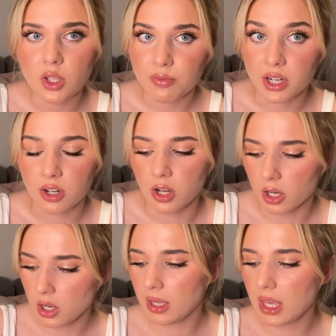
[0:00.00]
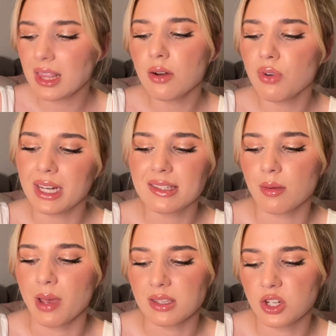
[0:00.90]
not very good look. He then released
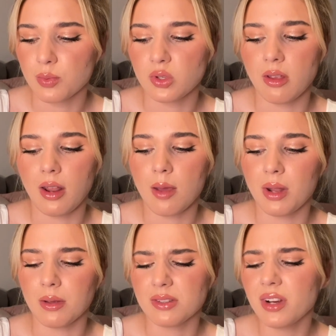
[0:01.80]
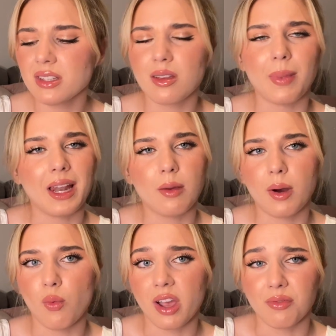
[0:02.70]
some messages between him and his friends complaining
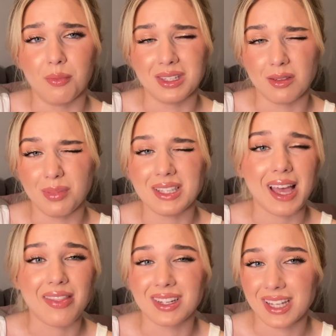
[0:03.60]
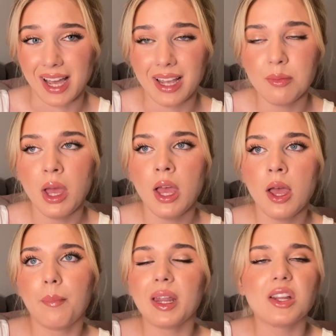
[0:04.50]
about working for Mr. Beast at the time,
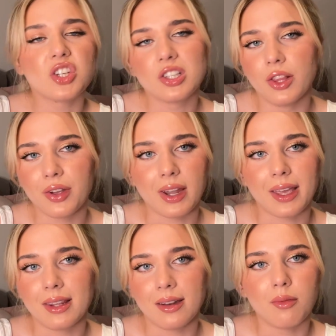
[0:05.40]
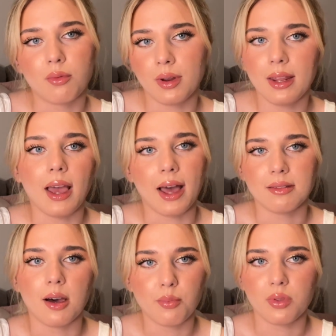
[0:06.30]
but it just looked like it didn't really
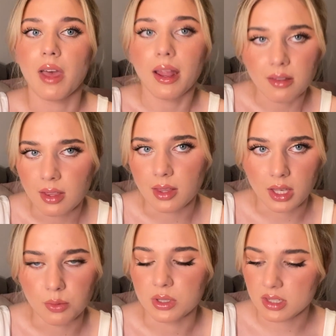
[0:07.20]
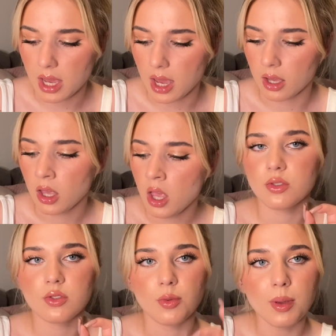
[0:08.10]
add up with anything that he was saying.
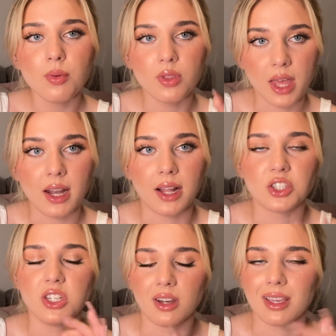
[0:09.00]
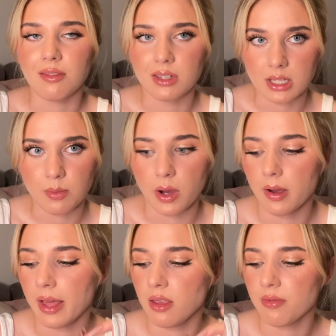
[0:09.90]
So people then actually dug even
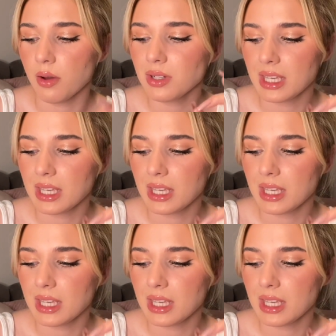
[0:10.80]
deeper, and they found